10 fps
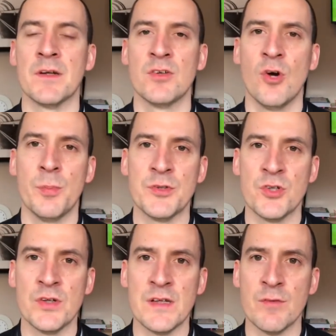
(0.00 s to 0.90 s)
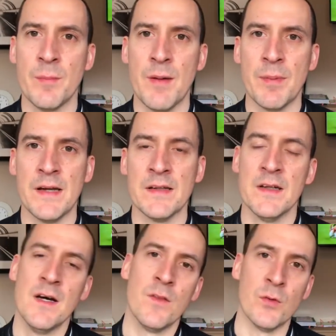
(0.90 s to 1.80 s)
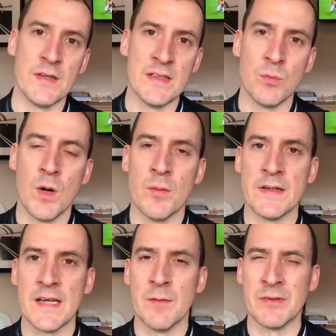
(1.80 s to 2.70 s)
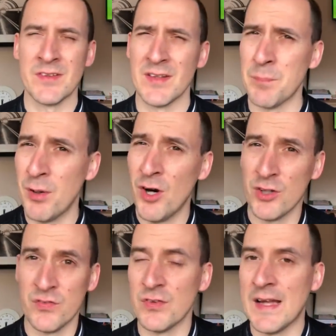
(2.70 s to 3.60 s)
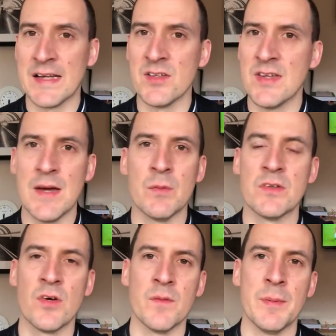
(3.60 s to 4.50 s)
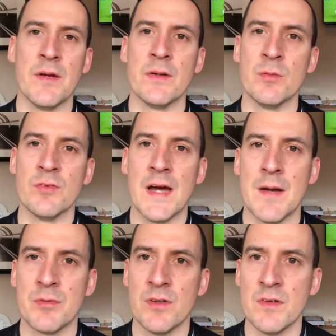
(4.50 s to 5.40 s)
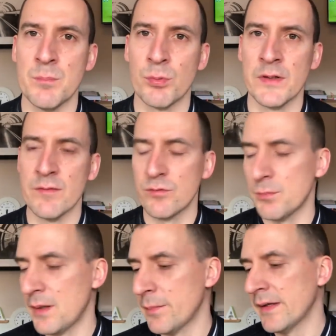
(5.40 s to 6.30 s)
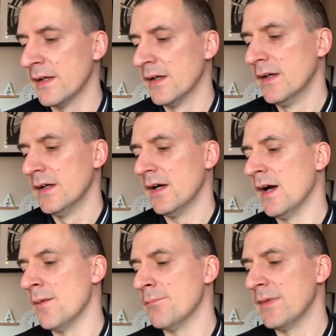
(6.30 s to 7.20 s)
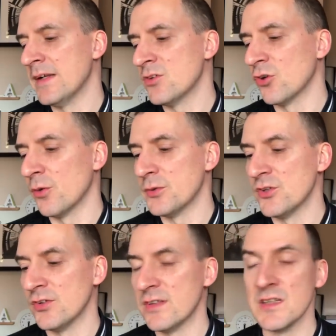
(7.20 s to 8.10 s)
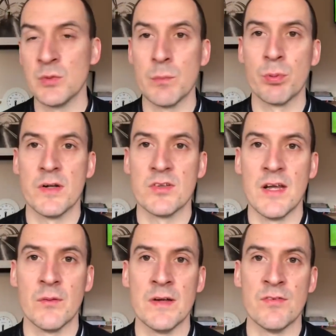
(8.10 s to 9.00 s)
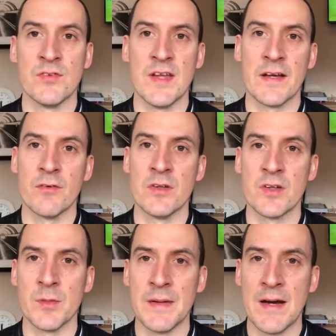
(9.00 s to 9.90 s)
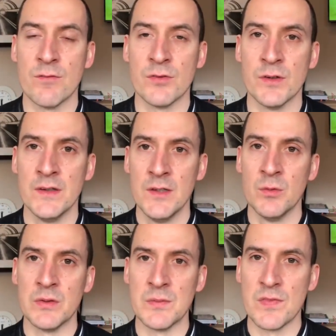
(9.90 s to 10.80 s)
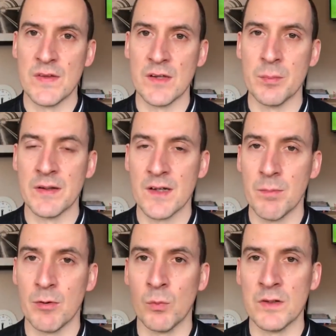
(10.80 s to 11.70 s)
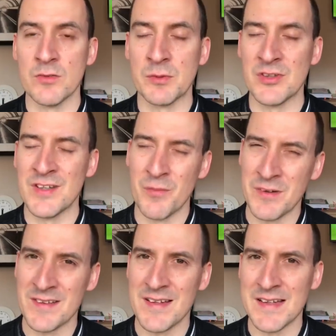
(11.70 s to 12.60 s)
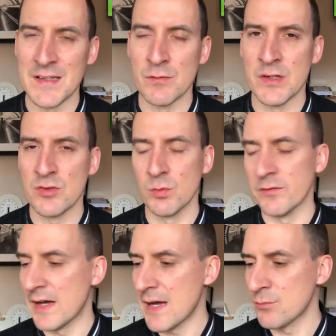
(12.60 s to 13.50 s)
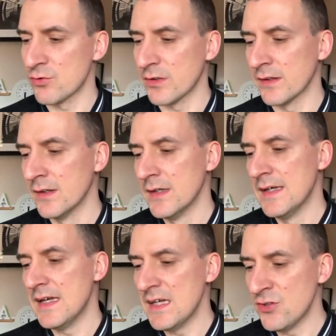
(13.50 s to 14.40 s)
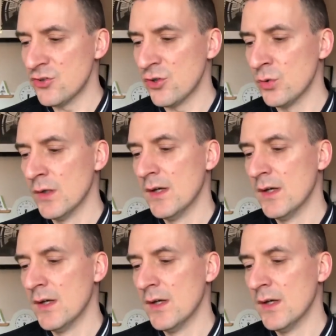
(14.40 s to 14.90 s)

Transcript: Opportunity for Pepe. Thought he did well when he came on yesterday. The pass for Lacazette, which got the penalty, was absolutely brilliant from Pepe. And he's got an opportunity to impress now if Saka is going to be out for what you would think could be a couple of weeks, because you don't want to take any risks with a hamstring issue.